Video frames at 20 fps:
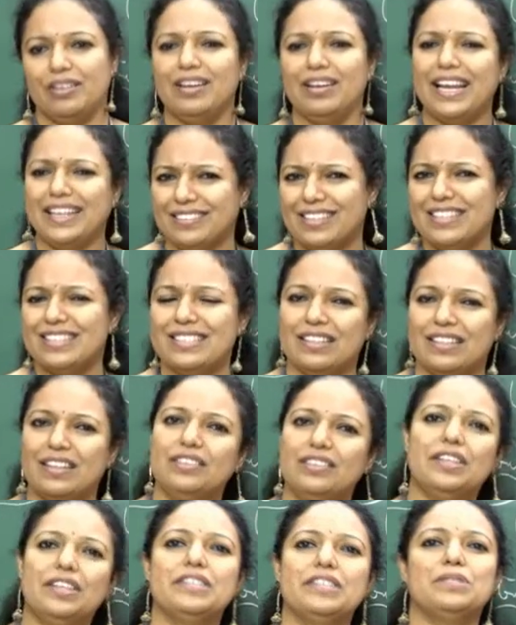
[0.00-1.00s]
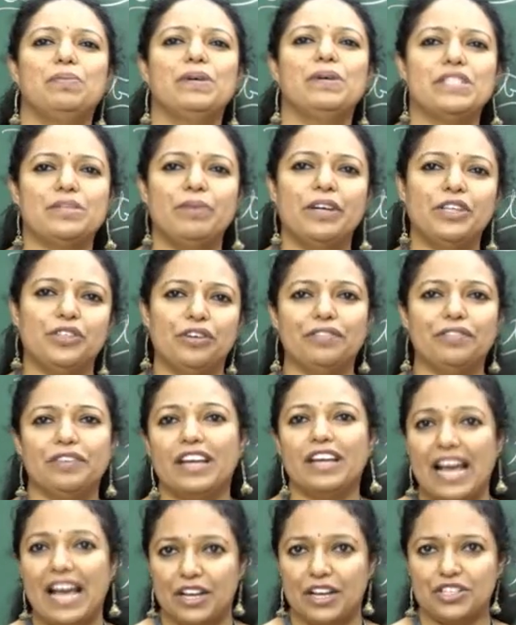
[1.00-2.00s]
Like this, the disbursement of
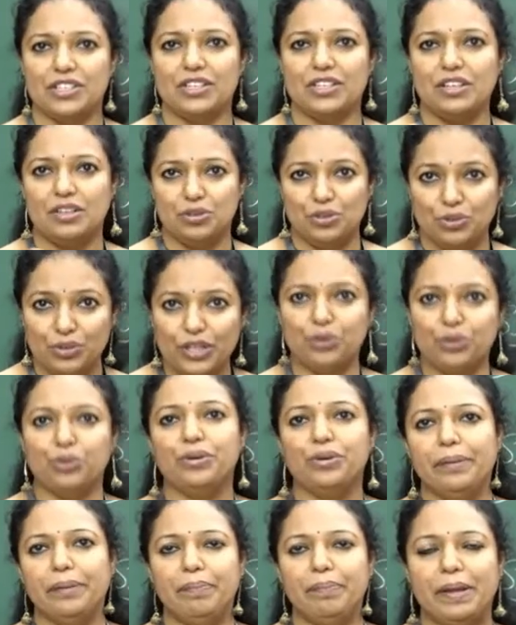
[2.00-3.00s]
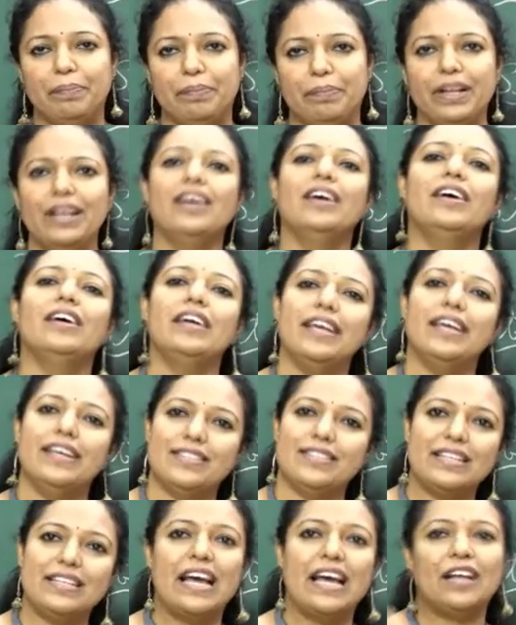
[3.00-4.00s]
cash to the rural people
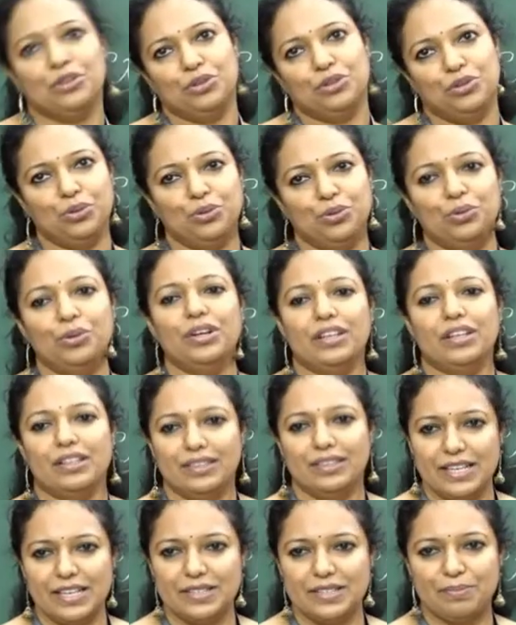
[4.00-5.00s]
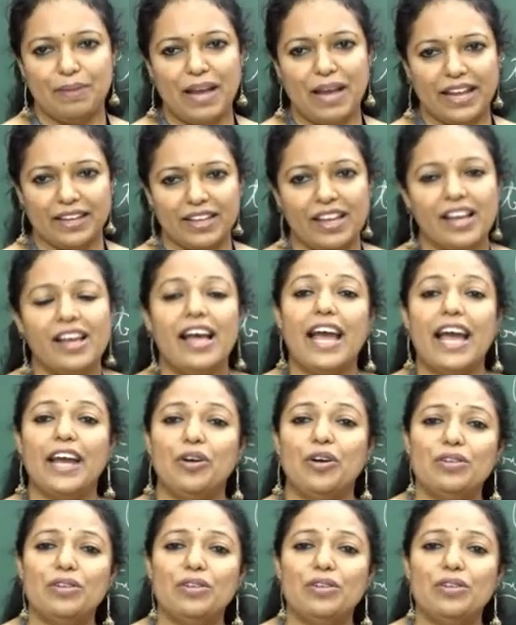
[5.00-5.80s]
is done through these banks. And